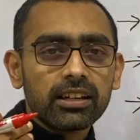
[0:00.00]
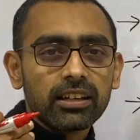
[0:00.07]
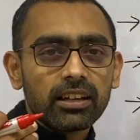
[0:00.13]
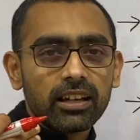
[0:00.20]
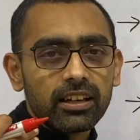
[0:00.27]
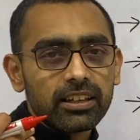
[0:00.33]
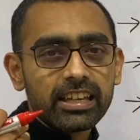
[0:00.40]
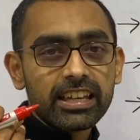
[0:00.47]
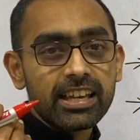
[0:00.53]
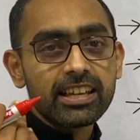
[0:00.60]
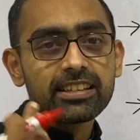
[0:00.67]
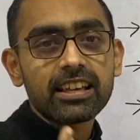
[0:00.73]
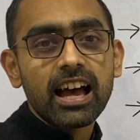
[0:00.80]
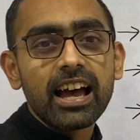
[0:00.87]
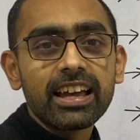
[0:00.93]

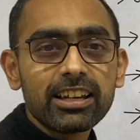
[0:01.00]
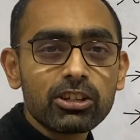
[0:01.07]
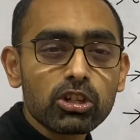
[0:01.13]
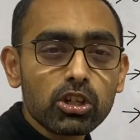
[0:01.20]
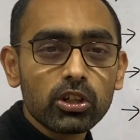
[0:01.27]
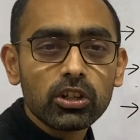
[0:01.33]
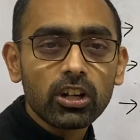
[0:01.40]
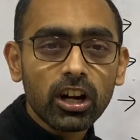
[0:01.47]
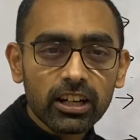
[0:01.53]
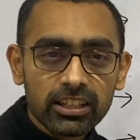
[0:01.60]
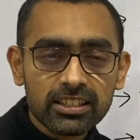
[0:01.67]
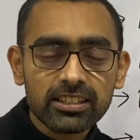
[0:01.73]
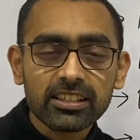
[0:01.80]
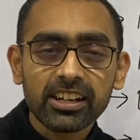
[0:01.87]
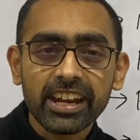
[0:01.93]
his eyes should not
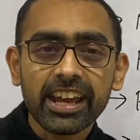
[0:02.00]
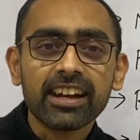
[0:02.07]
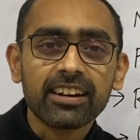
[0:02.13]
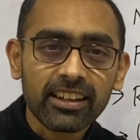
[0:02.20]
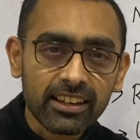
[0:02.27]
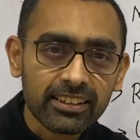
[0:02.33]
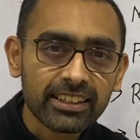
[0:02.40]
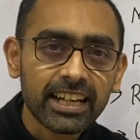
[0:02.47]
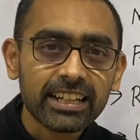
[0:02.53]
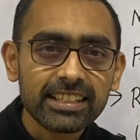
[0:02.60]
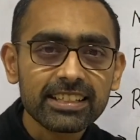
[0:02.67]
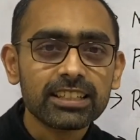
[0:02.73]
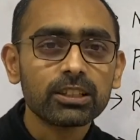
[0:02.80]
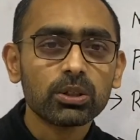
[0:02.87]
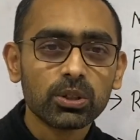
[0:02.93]
strain. That
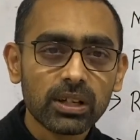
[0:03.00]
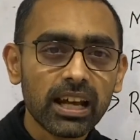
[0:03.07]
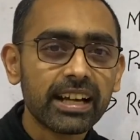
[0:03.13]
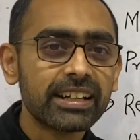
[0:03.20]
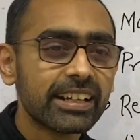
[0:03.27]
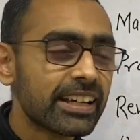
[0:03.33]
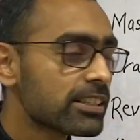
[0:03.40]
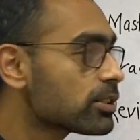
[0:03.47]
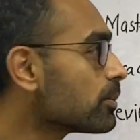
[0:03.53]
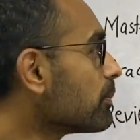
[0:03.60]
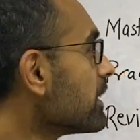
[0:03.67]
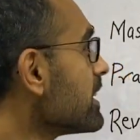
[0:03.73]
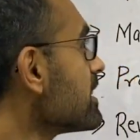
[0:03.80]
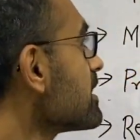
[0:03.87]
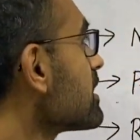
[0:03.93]
is the whole idea. So
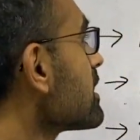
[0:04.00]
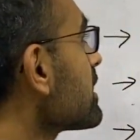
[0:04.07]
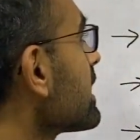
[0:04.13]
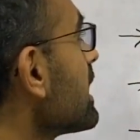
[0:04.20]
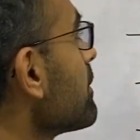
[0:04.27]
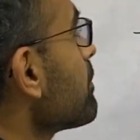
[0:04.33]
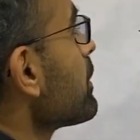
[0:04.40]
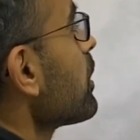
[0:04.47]
please keep